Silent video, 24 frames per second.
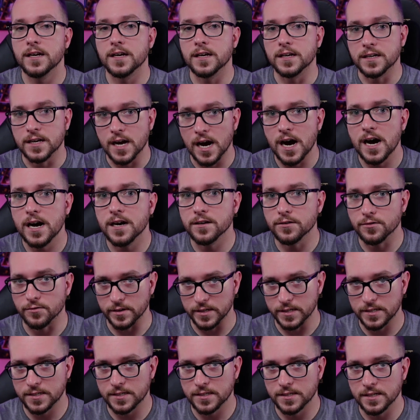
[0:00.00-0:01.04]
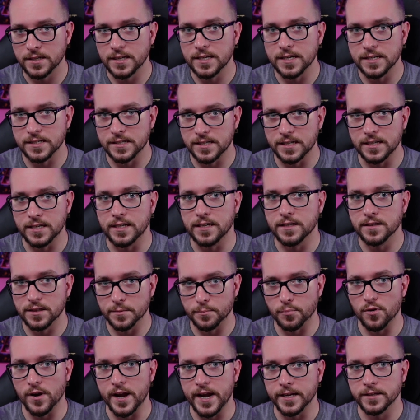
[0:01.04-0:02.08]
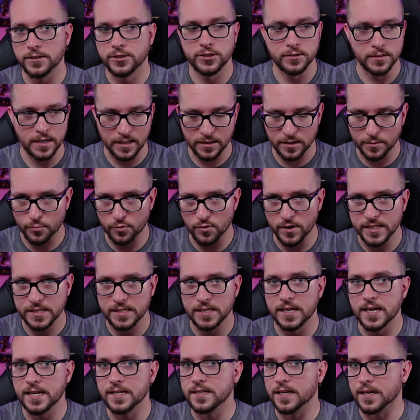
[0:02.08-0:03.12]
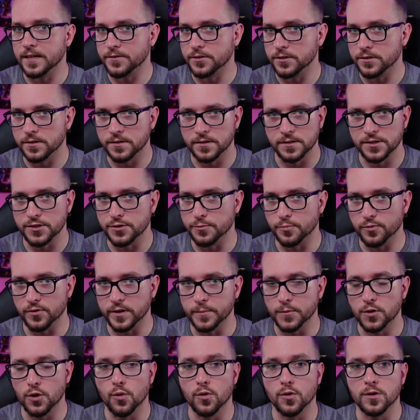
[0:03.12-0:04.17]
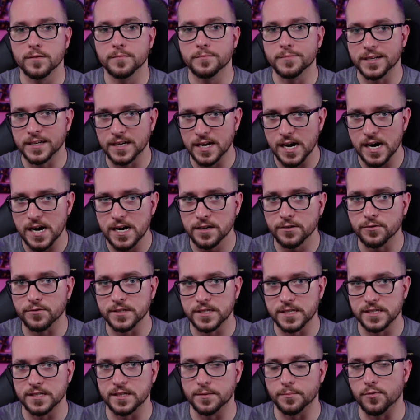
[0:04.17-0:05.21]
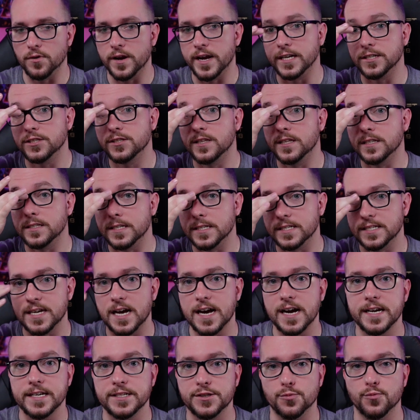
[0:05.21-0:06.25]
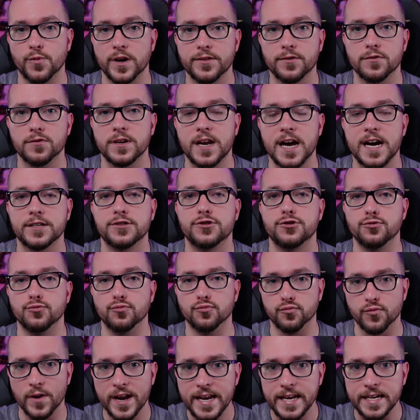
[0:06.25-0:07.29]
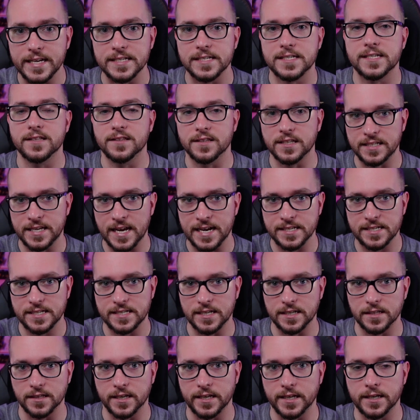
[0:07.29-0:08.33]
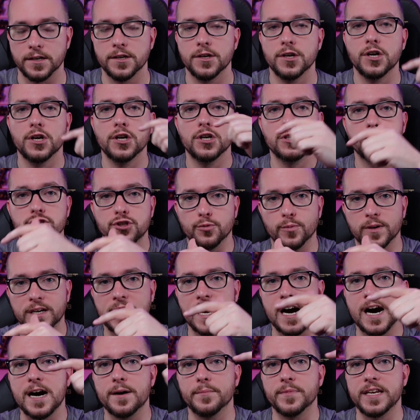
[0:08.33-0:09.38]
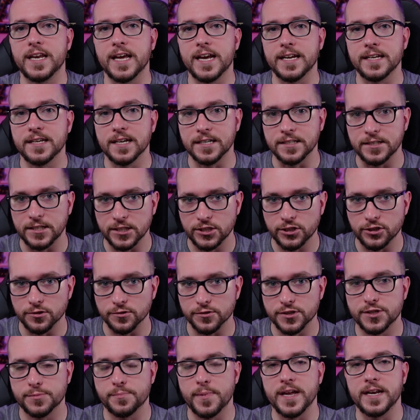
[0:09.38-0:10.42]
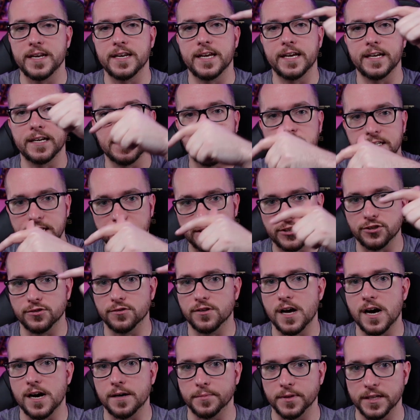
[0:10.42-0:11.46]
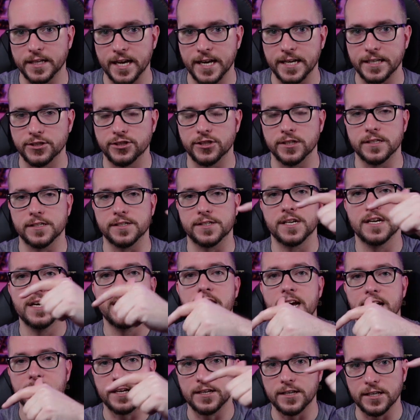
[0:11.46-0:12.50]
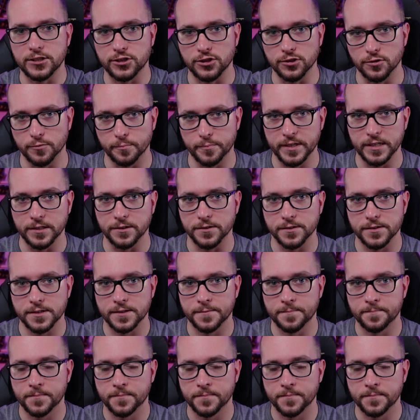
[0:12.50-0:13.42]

Congress is the branch, not the president, not the Supreme Court, but Congress is the branch that decides whether or not to raise the debt ceiling to accommodate additional spending, additional obligations, and additional bills.